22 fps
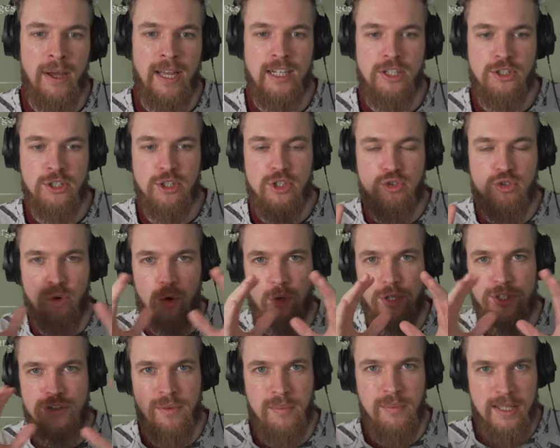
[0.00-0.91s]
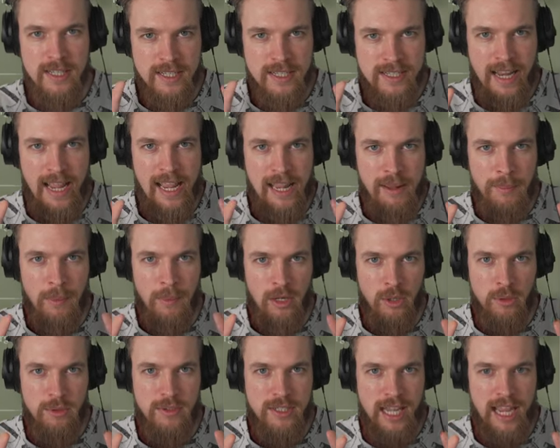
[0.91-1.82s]
It just draws from the same
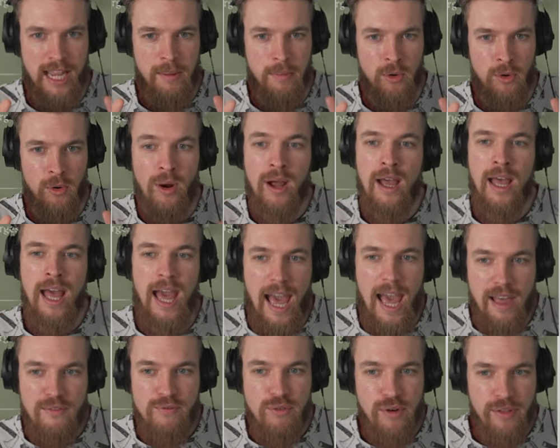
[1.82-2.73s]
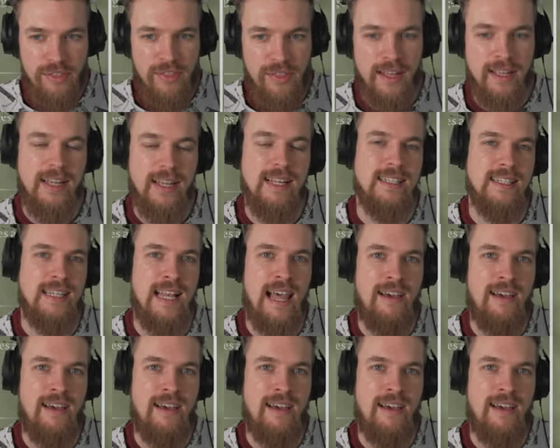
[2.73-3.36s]
loot table. Everything is